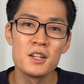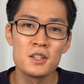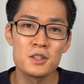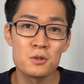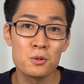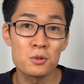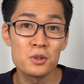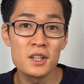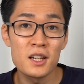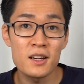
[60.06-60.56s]

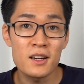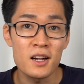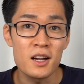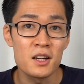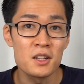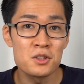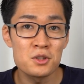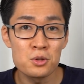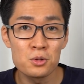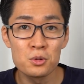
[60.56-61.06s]
then it
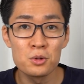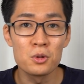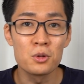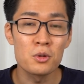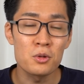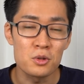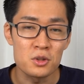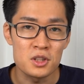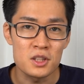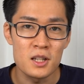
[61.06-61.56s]
interferes
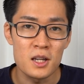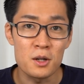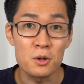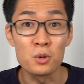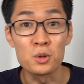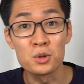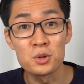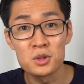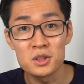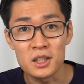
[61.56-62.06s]
with the electrical
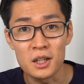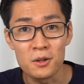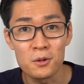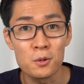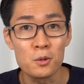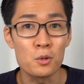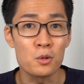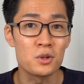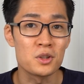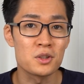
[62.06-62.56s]

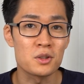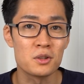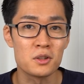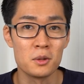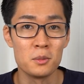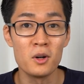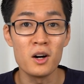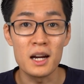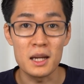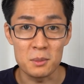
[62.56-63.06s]
appliances and
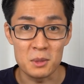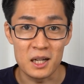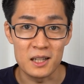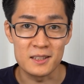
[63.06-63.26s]
sometimes causes